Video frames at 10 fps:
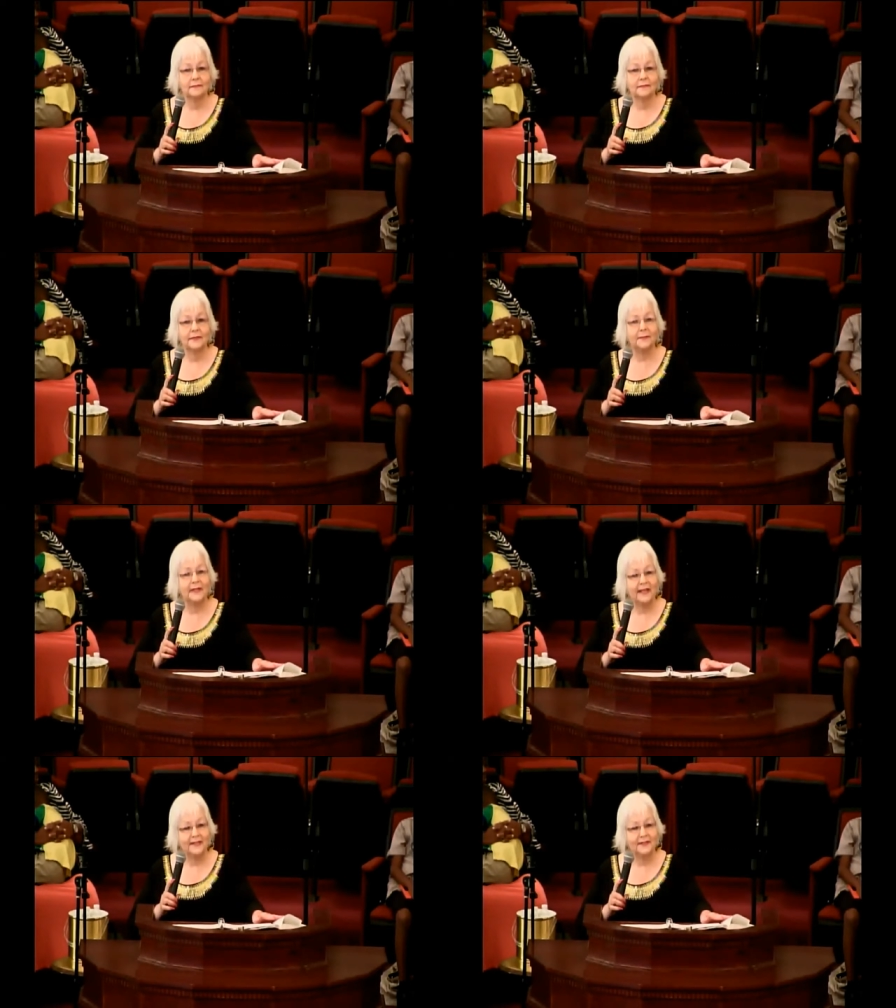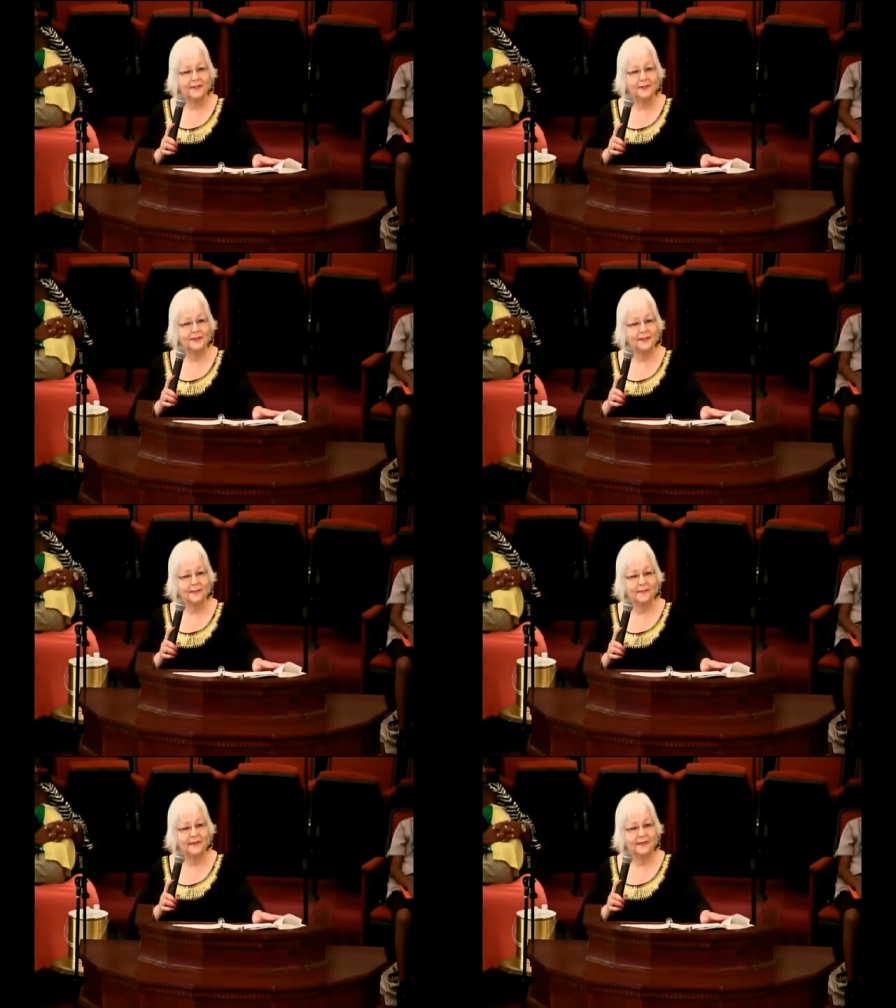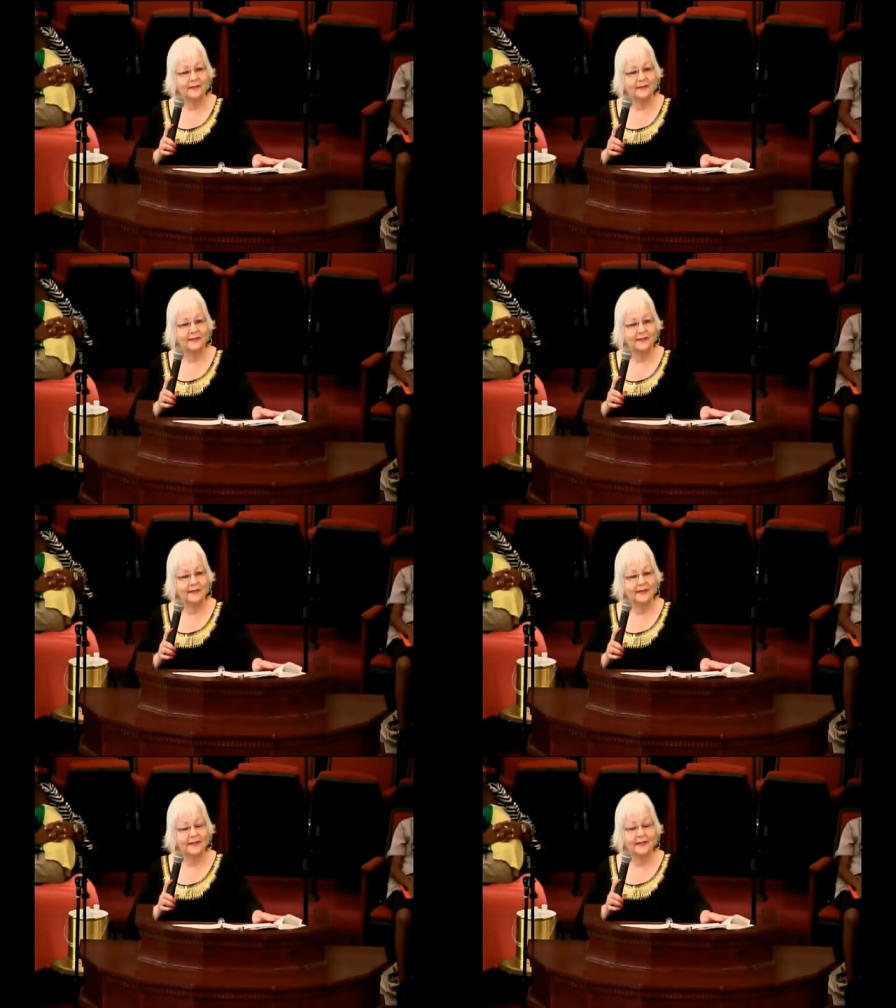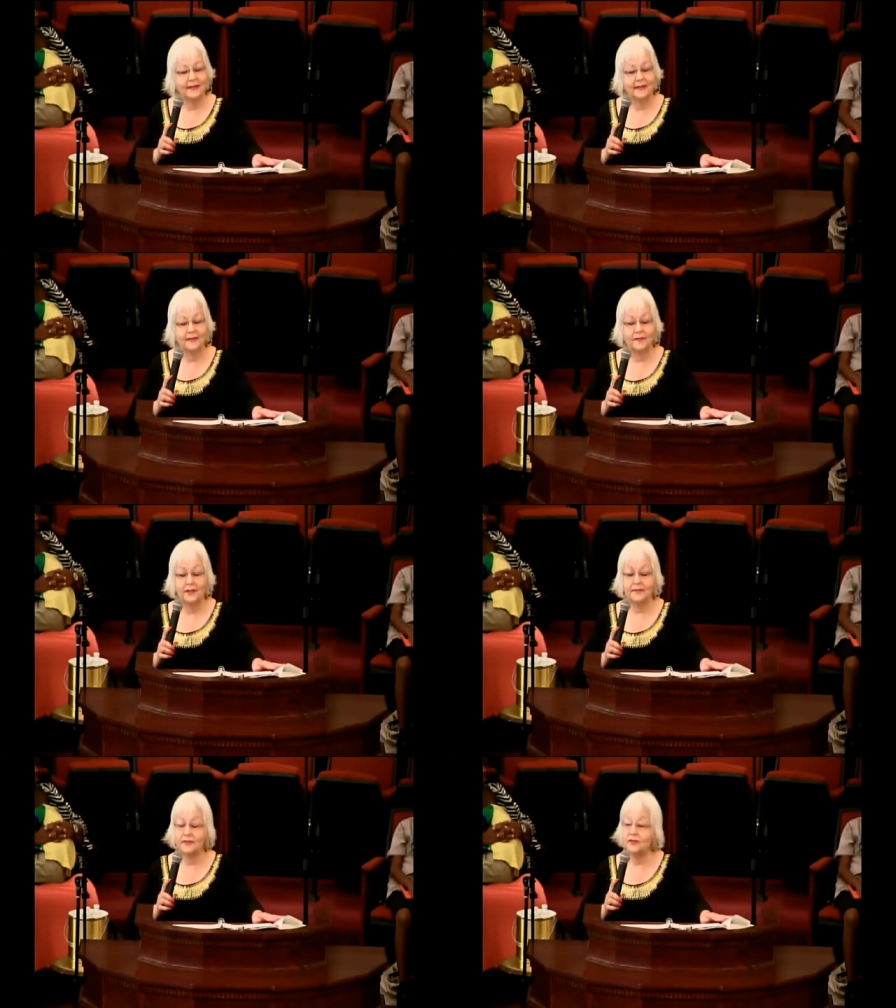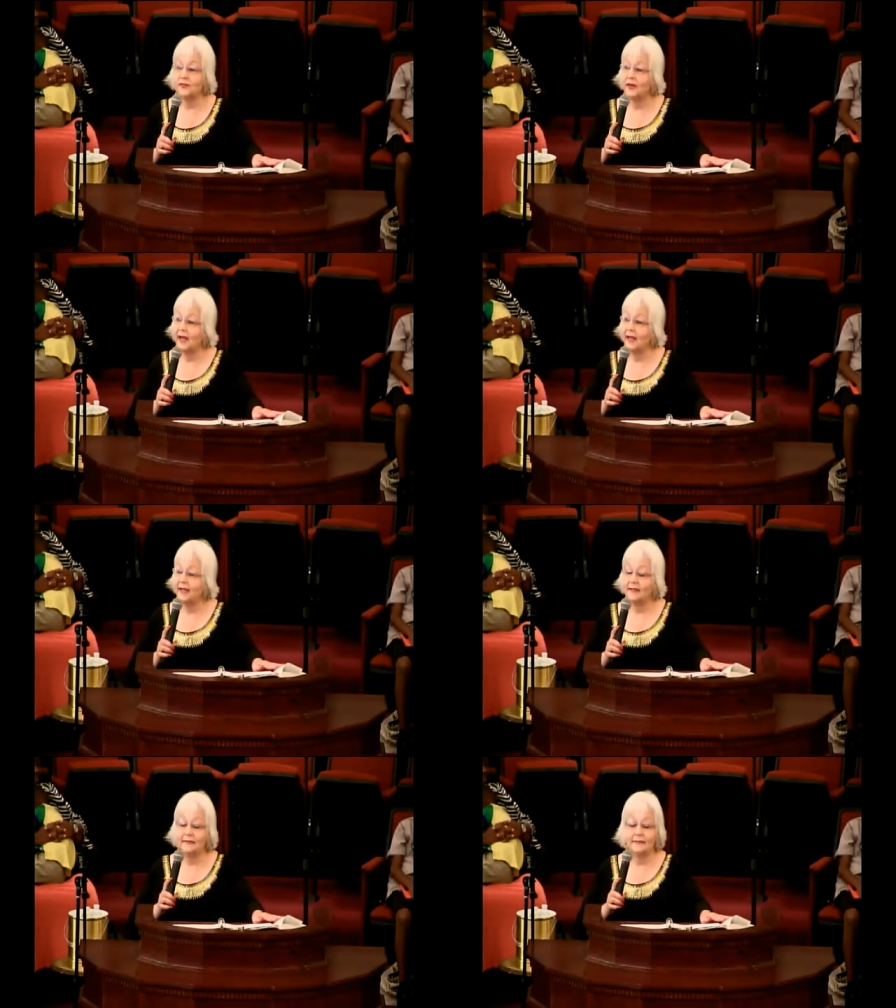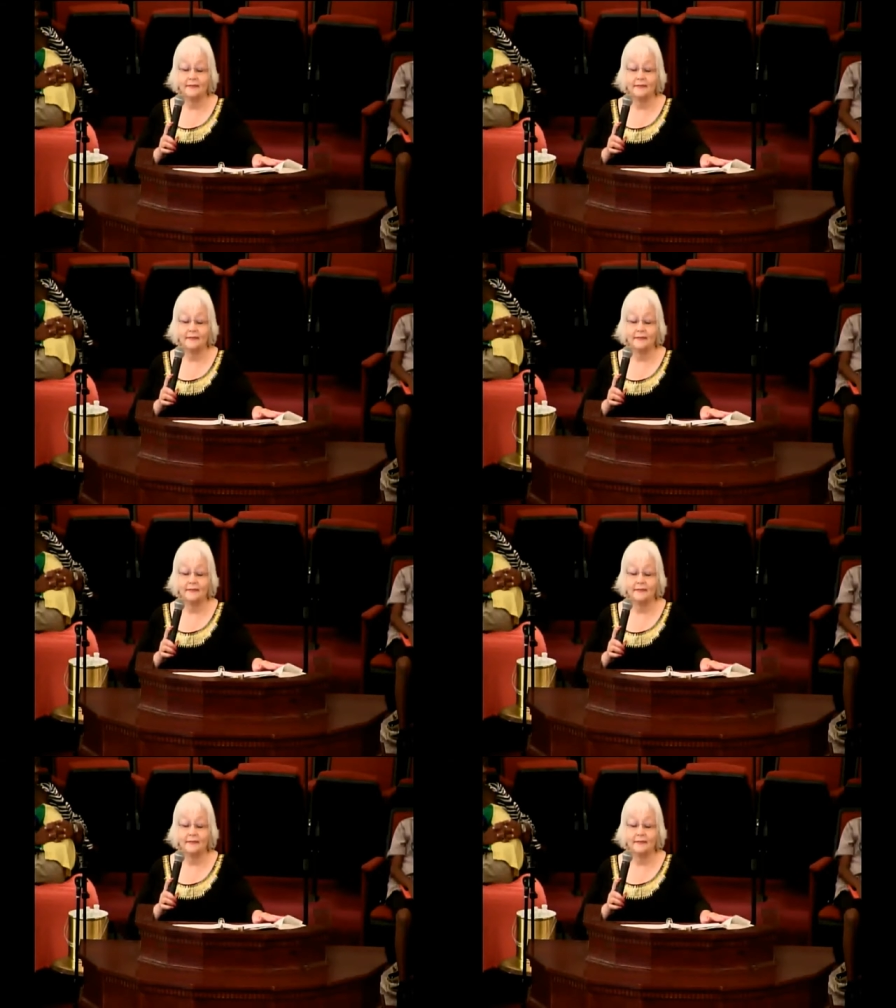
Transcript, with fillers: Let me ask you something. Have you ever tried